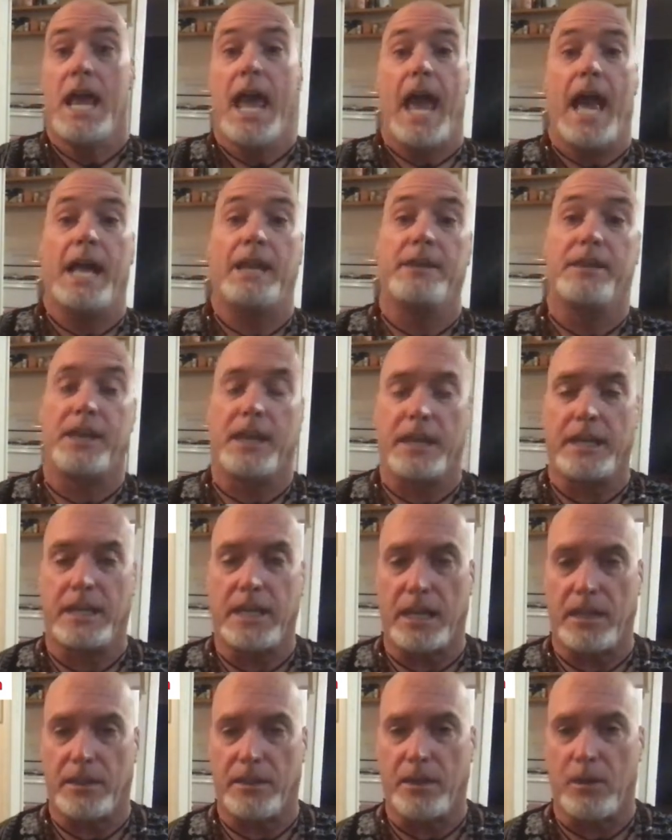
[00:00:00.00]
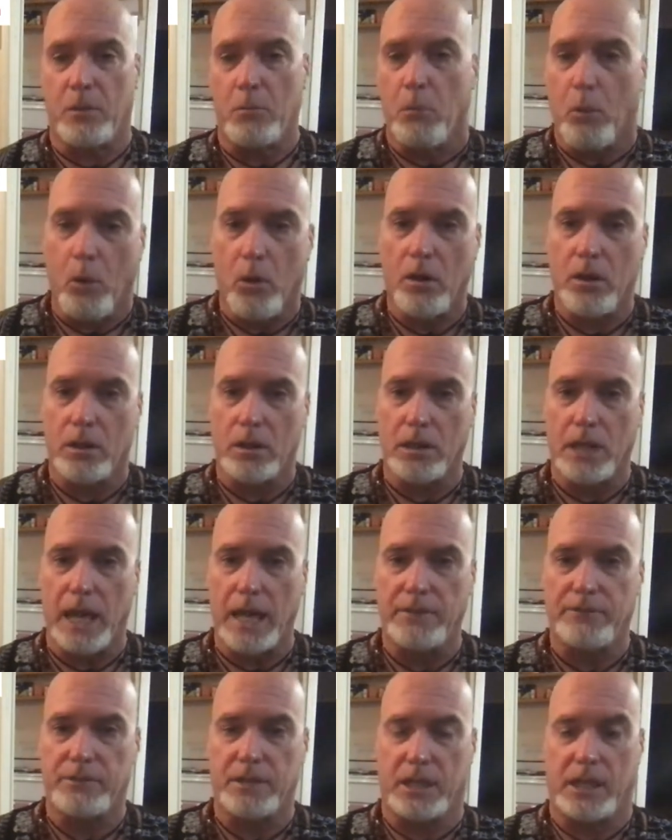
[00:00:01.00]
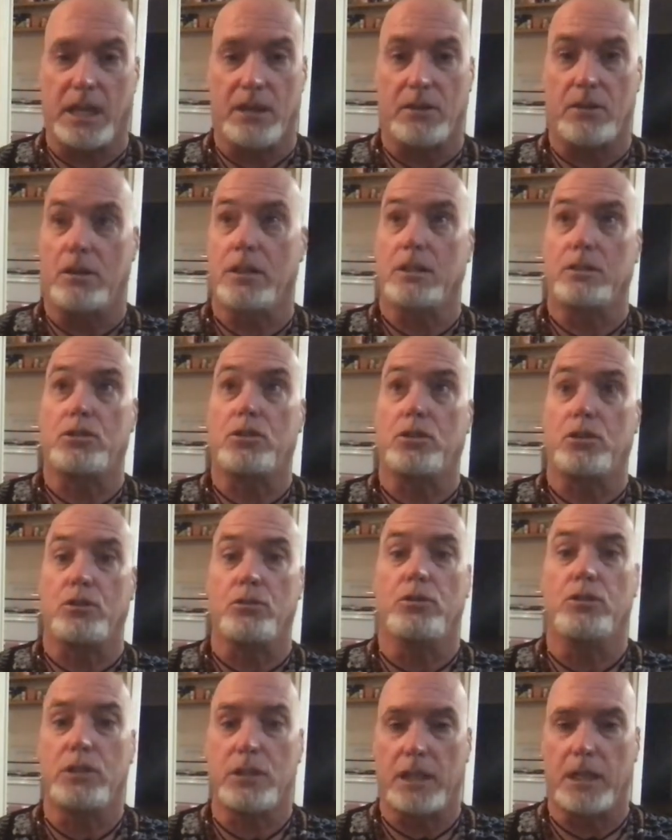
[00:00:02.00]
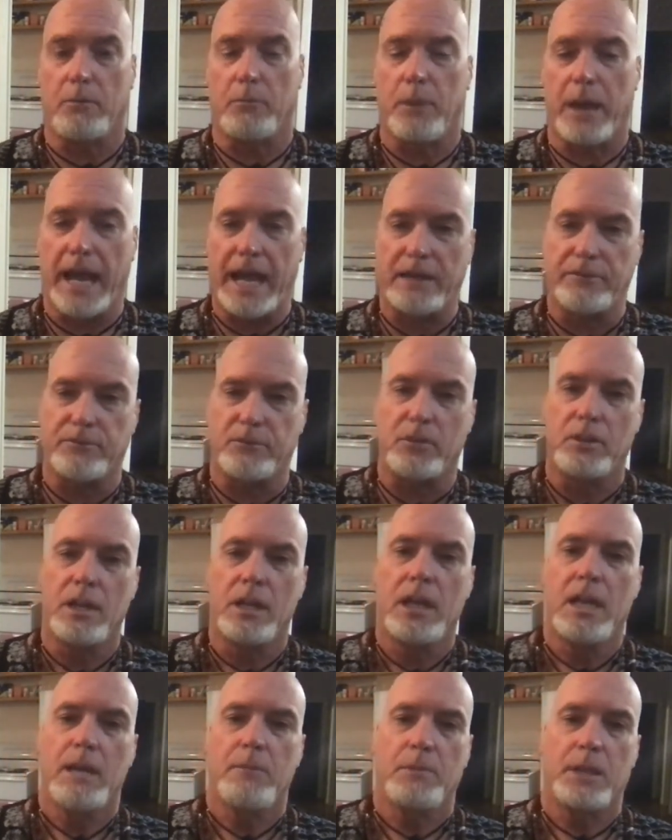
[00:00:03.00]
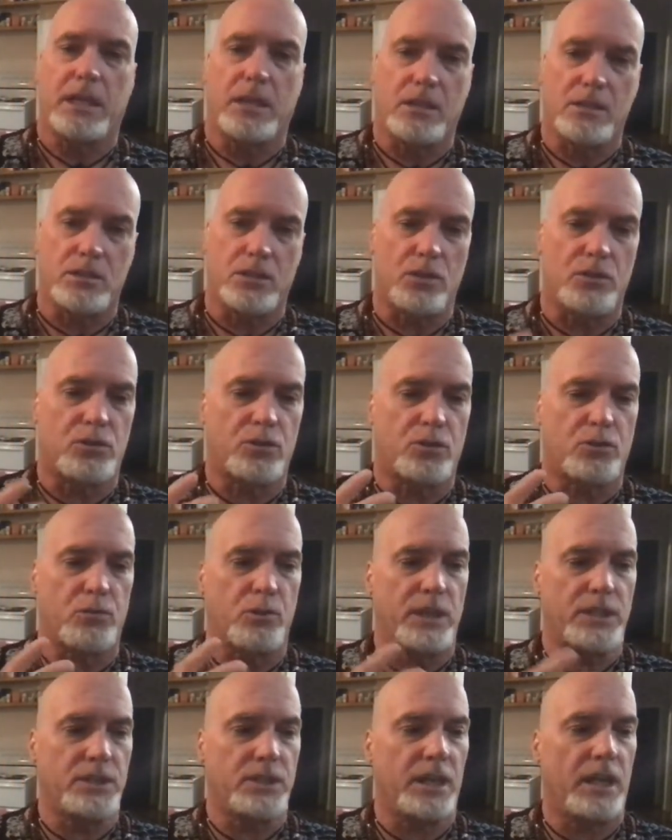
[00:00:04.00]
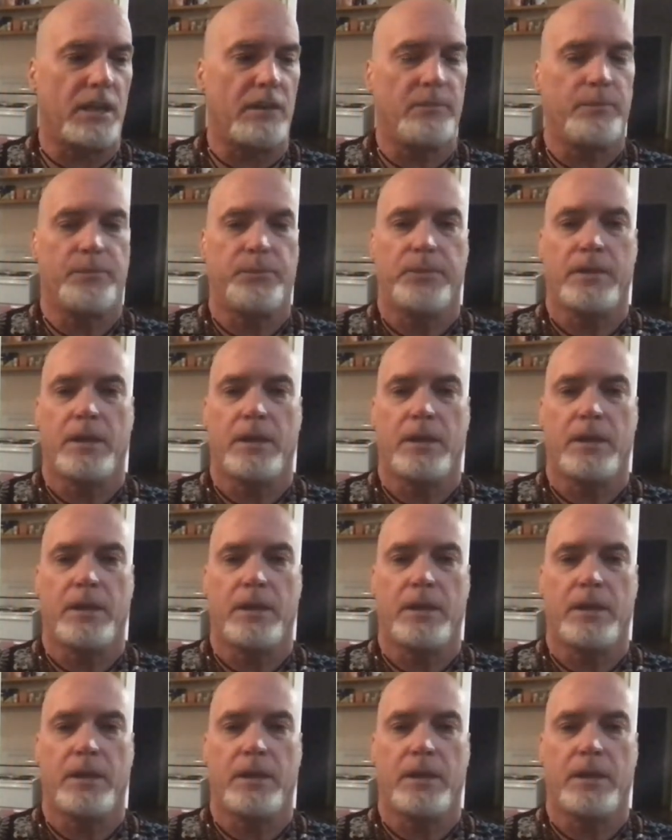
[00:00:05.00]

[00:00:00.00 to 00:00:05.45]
and they get their moral life together, and it's hugely impactful because they're switching